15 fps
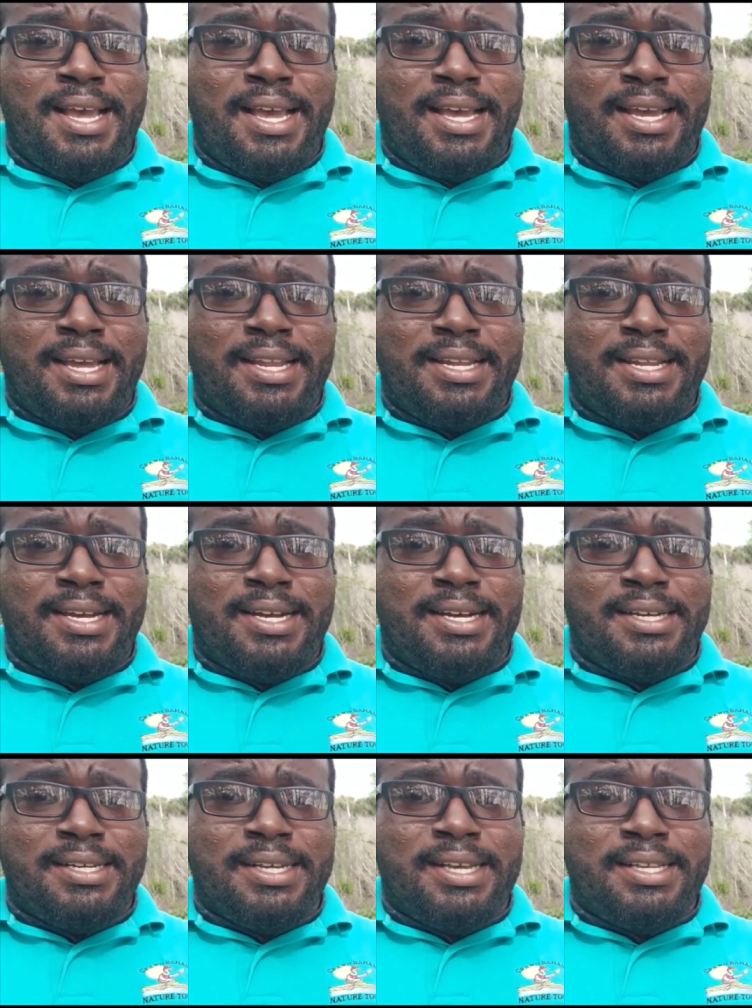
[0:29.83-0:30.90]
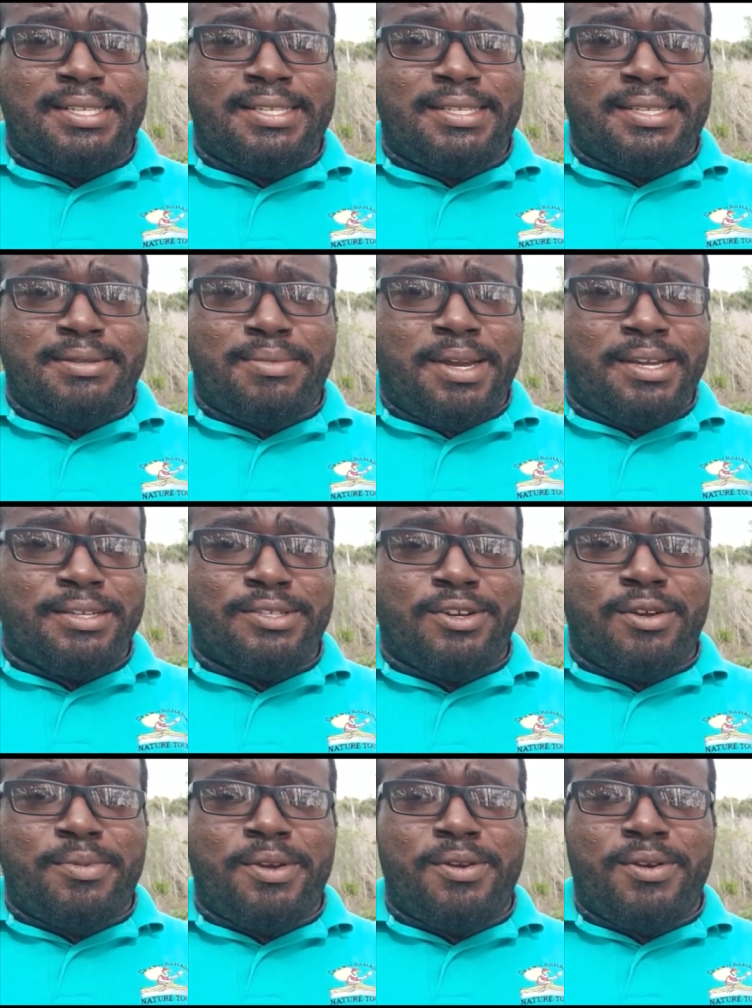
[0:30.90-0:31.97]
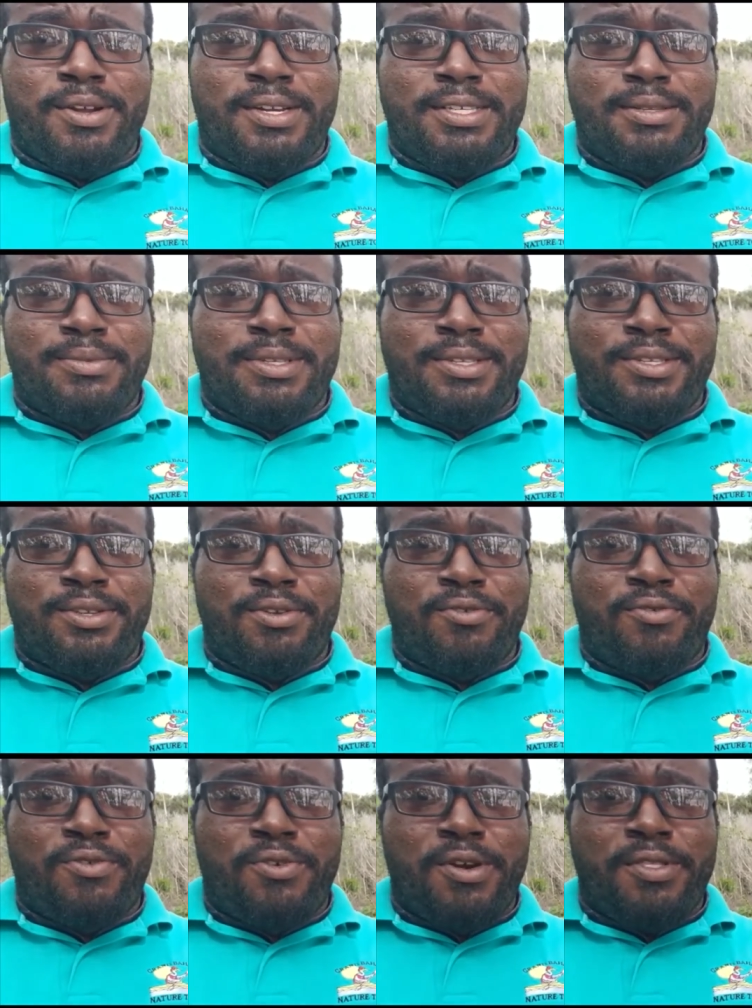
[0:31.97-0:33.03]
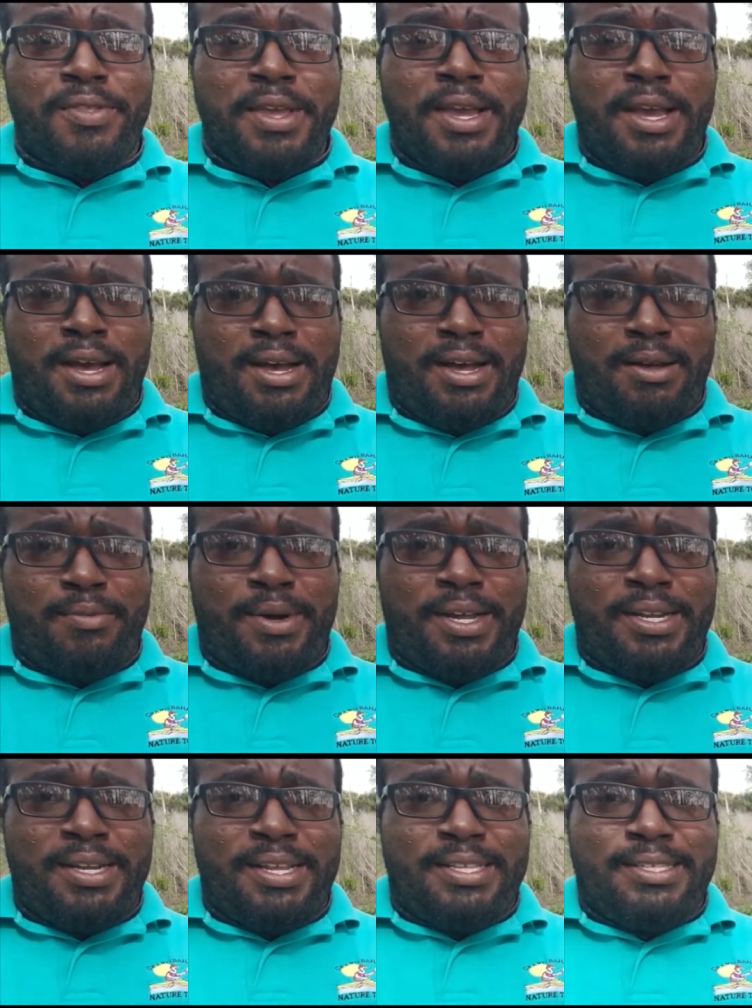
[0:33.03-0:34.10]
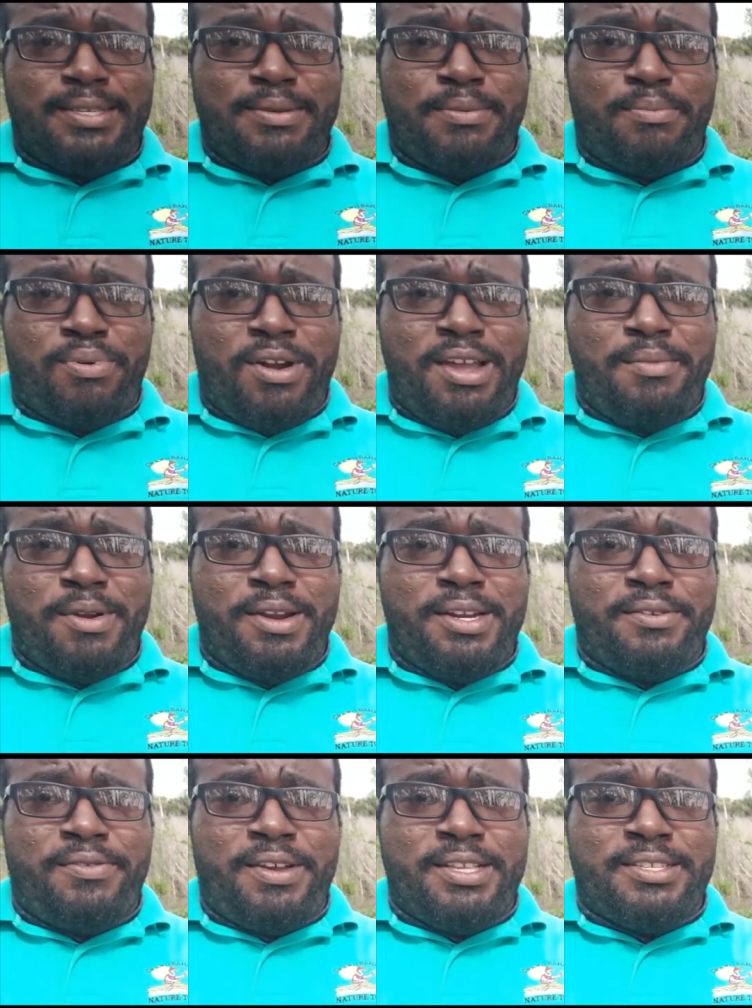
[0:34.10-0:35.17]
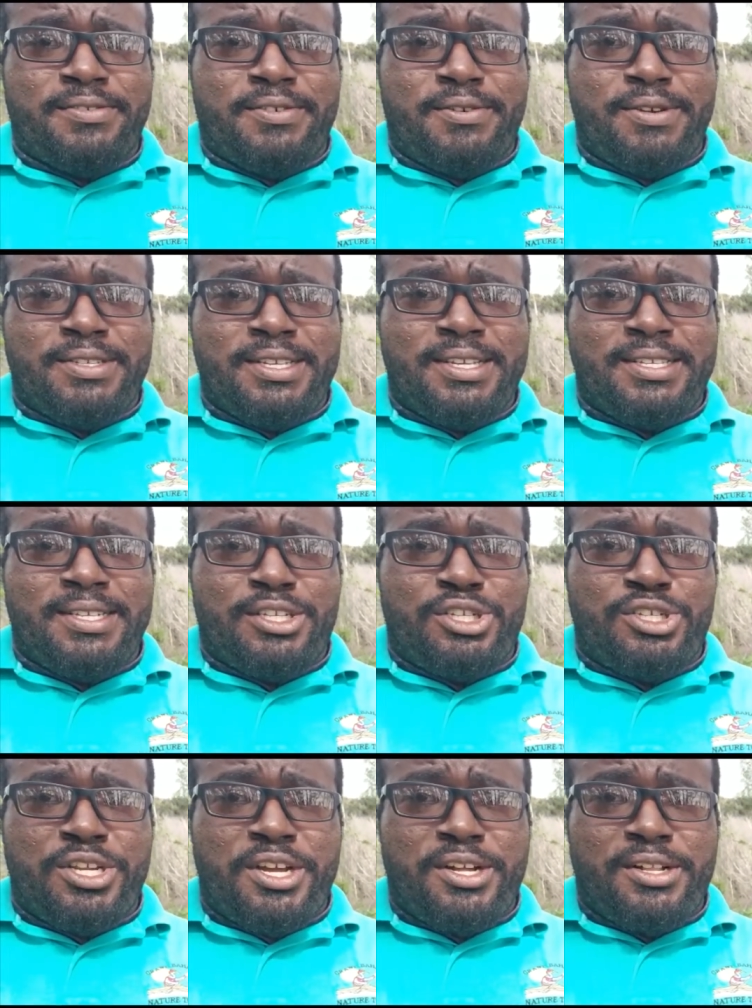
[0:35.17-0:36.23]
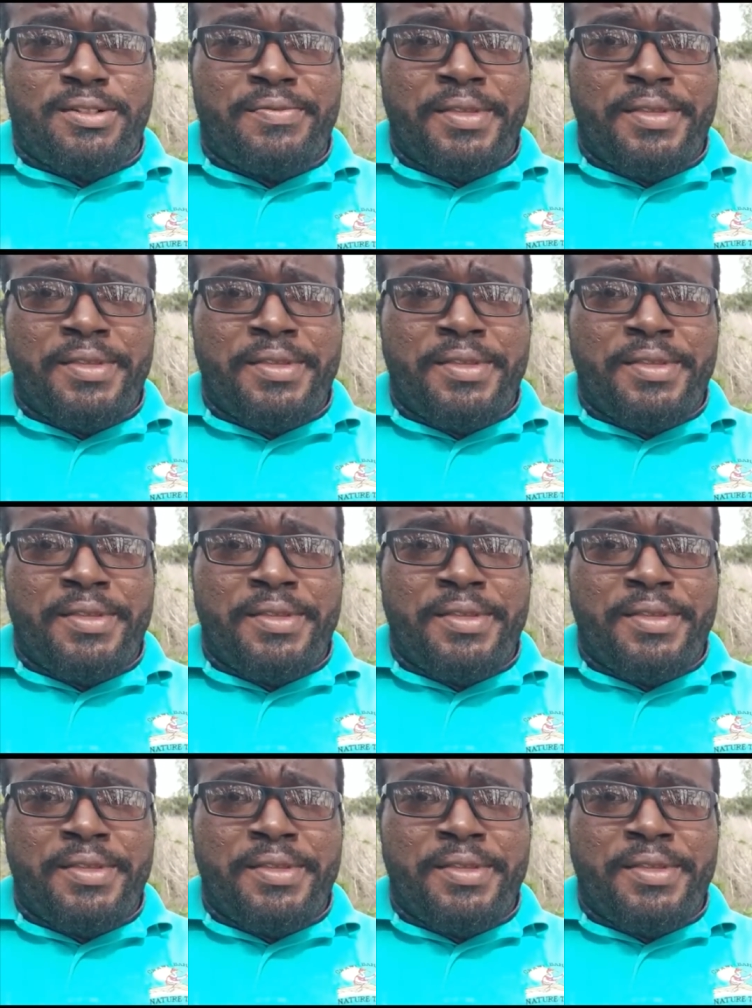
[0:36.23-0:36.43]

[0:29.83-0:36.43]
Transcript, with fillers: and uh, eats microscopic organisms and so forth. Uh, but its primary defense, of course, is its shell.